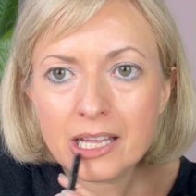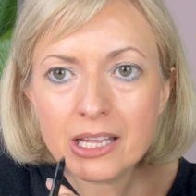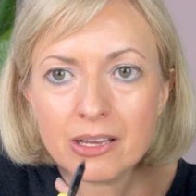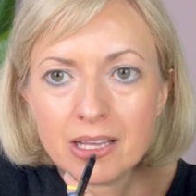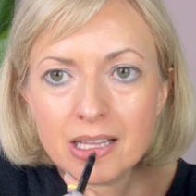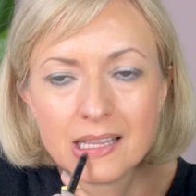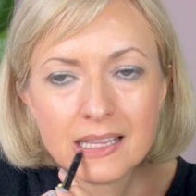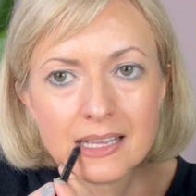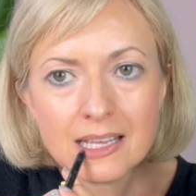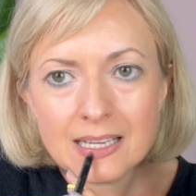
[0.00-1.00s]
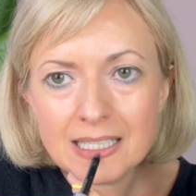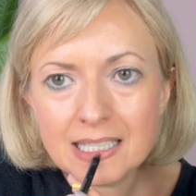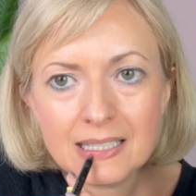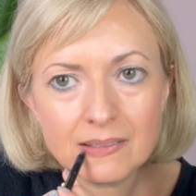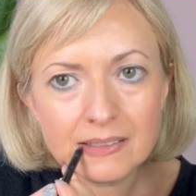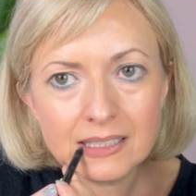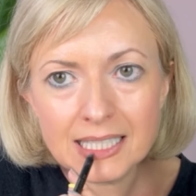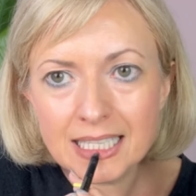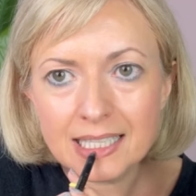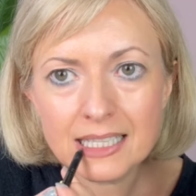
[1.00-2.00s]
You can use it to fill
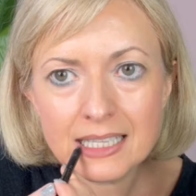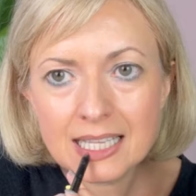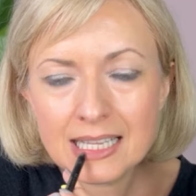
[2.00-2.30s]
in.